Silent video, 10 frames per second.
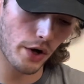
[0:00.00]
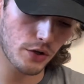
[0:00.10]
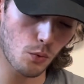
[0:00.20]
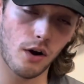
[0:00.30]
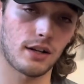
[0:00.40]

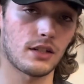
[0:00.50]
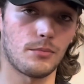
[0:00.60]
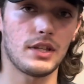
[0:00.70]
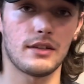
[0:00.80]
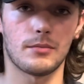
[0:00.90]
you want it to
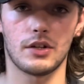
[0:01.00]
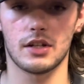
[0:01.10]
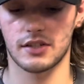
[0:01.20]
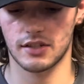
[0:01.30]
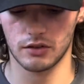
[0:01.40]
be, but
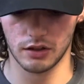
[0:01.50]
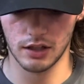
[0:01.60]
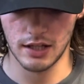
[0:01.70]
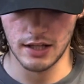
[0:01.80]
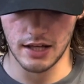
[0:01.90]
it's still
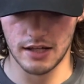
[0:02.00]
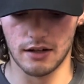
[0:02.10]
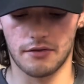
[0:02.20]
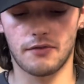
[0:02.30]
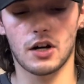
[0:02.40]
in a
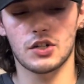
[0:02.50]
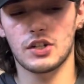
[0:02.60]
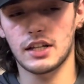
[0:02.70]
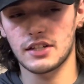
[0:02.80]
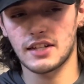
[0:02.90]

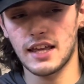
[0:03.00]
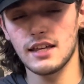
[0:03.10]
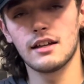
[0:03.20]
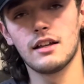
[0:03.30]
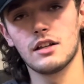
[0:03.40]
functioning
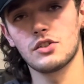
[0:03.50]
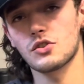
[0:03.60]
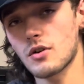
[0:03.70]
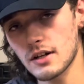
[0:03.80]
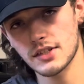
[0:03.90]
state, just
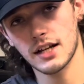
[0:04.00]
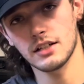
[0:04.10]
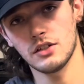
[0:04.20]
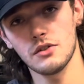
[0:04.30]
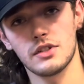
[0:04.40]
go outside
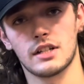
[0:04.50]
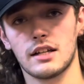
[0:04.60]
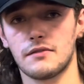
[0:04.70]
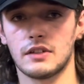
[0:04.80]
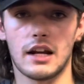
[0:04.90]
and use it.
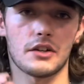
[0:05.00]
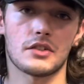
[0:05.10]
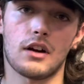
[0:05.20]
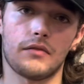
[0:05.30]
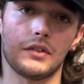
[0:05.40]
If an
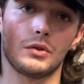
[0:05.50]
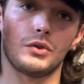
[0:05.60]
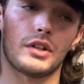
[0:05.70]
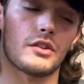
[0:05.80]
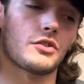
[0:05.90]
airsoft field
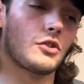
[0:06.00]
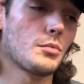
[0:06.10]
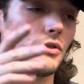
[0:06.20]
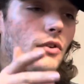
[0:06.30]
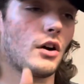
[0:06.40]
is
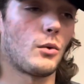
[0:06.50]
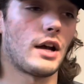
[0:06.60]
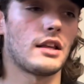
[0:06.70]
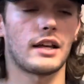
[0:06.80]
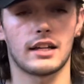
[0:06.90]
super far
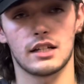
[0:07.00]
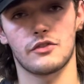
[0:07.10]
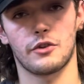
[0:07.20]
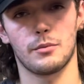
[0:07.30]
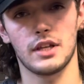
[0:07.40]
away, like it is
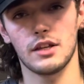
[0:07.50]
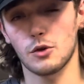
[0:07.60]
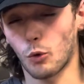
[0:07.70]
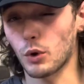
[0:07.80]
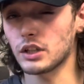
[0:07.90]
for me,
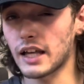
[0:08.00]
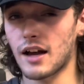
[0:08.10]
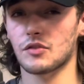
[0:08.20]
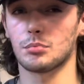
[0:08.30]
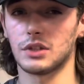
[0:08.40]
you really
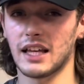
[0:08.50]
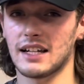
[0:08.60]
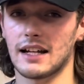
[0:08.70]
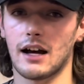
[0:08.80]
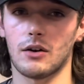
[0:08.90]
have to plan
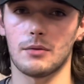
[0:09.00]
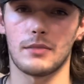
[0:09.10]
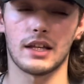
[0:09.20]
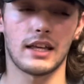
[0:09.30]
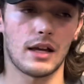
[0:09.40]
it out and
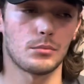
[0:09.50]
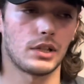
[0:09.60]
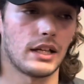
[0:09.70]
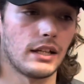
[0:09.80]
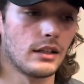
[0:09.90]
make
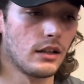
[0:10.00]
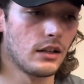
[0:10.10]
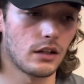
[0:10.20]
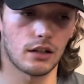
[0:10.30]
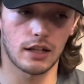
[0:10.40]
gameplay.
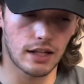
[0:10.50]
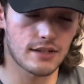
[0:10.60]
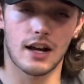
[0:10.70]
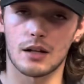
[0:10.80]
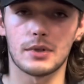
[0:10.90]
It's
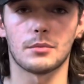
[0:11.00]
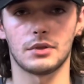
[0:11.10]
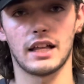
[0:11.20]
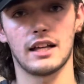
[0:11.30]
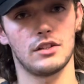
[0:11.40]
gotta be a
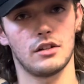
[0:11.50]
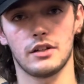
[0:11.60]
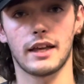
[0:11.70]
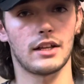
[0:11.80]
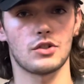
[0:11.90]
plan, you know, you
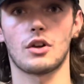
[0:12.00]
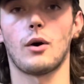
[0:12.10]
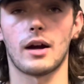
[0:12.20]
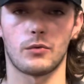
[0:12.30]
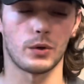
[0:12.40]
can't just go
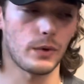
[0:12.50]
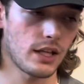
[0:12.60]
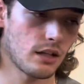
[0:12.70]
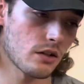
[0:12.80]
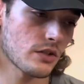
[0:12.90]
every
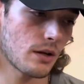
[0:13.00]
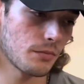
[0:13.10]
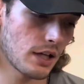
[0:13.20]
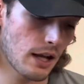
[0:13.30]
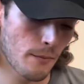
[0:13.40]
weekend or
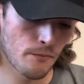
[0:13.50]
something.